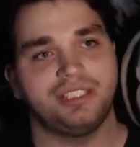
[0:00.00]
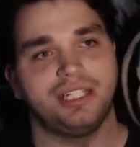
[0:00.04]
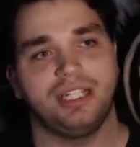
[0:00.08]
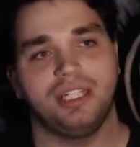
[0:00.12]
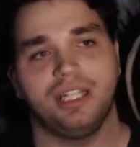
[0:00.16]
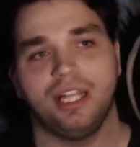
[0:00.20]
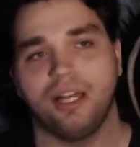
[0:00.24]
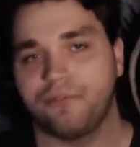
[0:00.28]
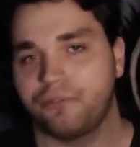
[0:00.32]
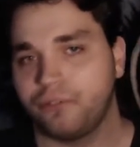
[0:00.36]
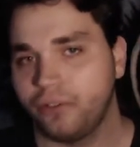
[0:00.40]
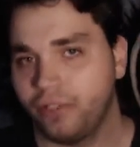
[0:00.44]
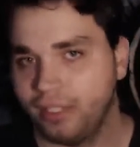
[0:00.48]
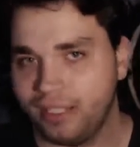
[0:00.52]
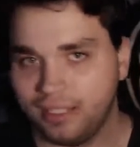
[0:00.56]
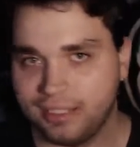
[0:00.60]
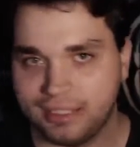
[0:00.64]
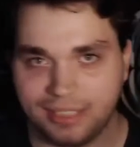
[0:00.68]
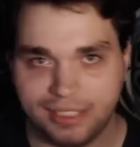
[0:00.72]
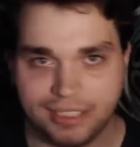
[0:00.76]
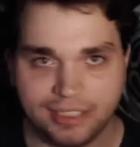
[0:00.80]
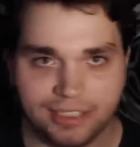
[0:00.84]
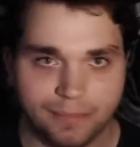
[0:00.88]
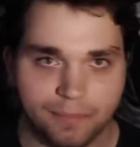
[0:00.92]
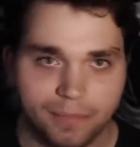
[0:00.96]
I love
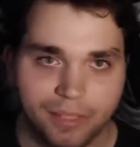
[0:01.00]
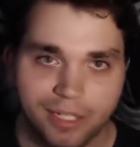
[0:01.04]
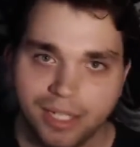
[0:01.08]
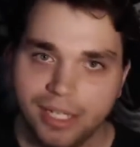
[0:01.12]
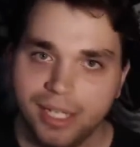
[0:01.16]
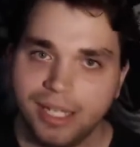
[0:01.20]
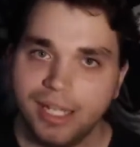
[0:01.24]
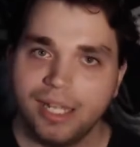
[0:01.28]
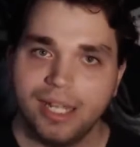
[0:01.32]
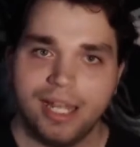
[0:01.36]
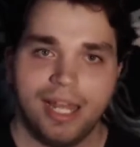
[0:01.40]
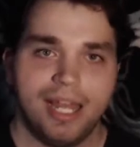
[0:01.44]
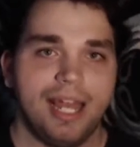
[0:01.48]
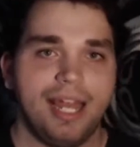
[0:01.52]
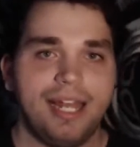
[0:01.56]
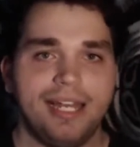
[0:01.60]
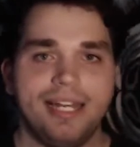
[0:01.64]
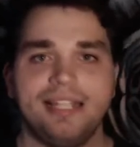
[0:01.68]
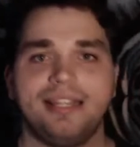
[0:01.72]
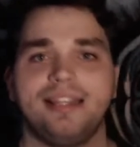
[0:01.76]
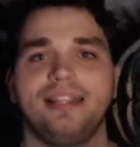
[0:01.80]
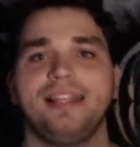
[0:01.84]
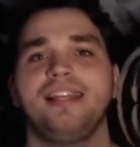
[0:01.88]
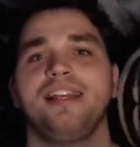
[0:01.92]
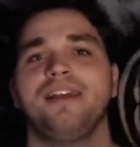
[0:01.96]
criticism,
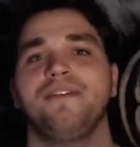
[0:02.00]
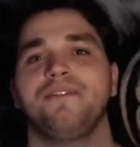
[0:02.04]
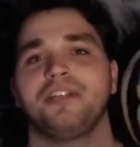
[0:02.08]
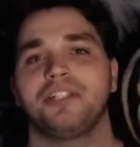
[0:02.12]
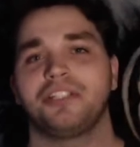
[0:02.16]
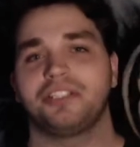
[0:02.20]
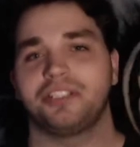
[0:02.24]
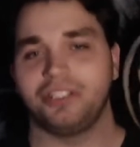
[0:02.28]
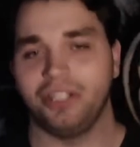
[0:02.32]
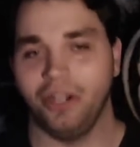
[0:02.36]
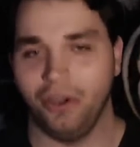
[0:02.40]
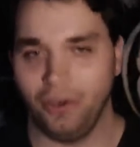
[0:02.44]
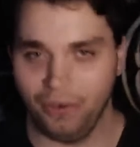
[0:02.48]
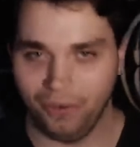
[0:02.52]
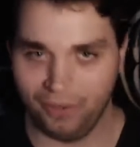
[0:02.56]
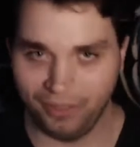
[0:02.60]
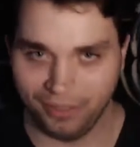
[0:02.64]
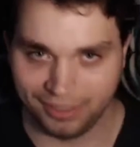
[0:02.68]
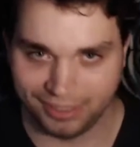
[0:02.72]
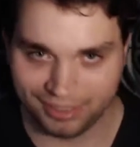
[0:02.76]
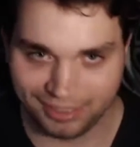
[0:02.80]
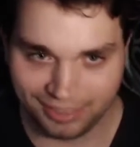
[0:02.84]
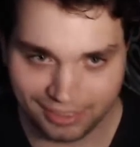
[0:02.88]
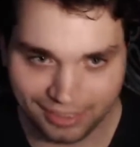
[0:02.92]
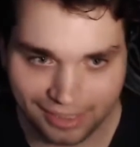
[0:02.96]
anything of the
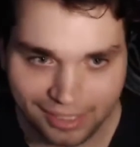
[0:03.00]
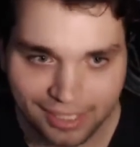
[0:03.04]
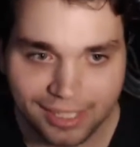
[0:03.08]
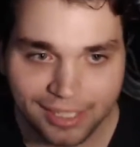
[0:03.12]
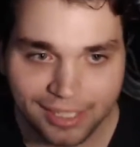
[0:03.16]
sort.